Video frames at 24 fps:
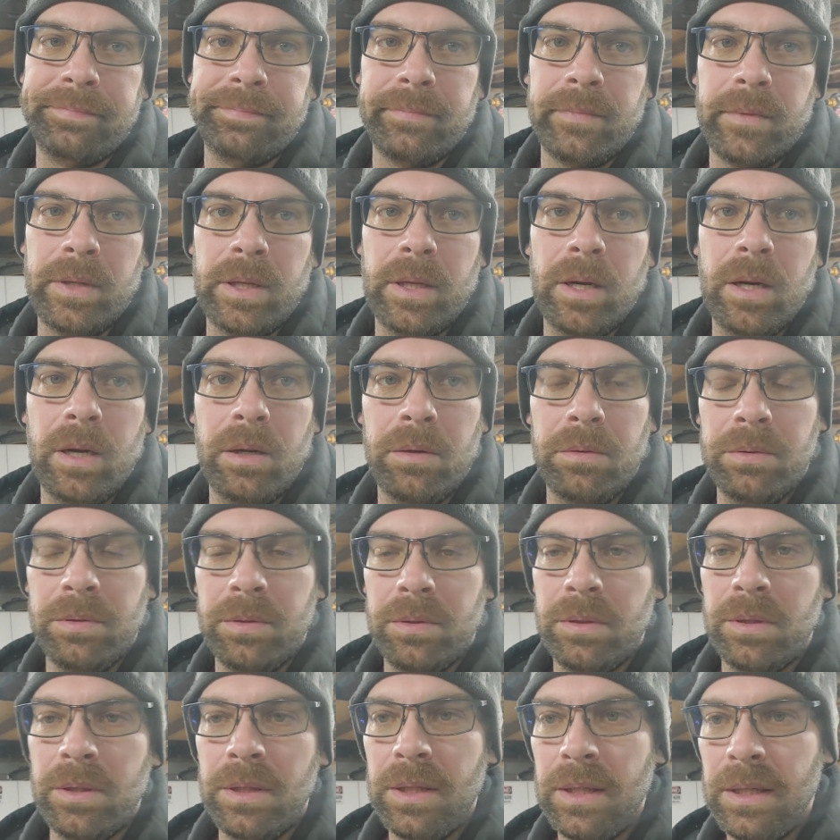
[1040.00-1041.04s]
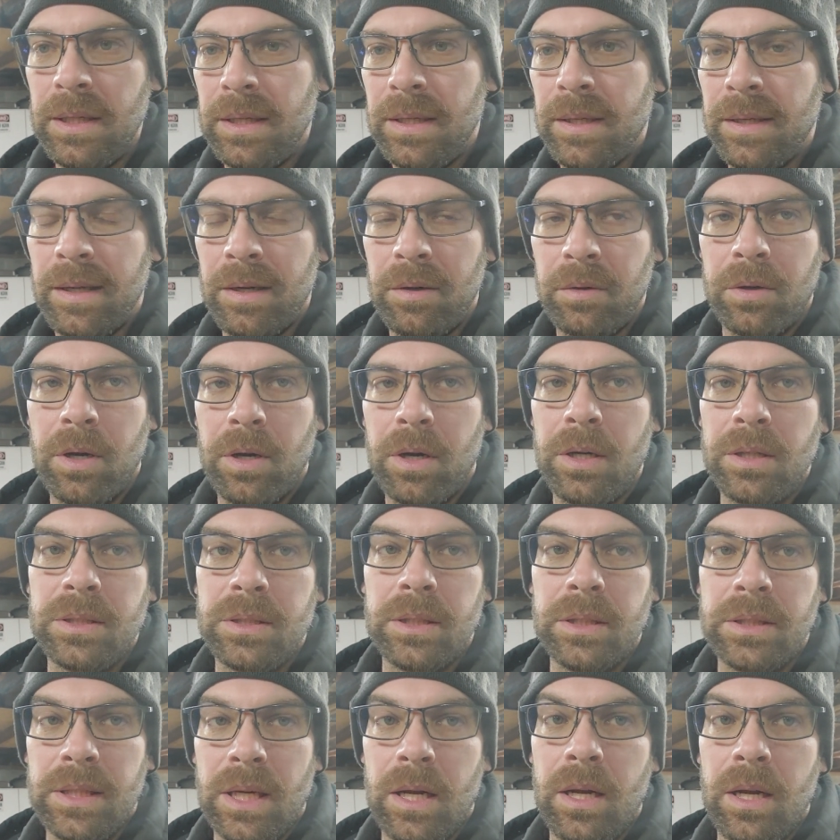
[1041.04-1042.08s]
you know, they don't cost
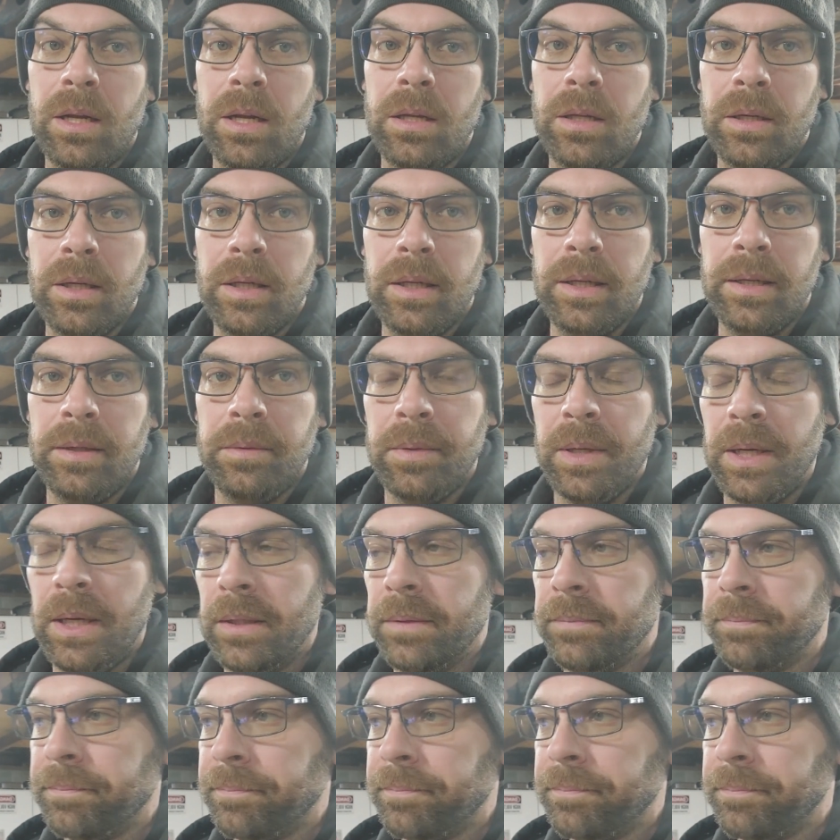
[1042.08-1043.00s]
a ton anyway.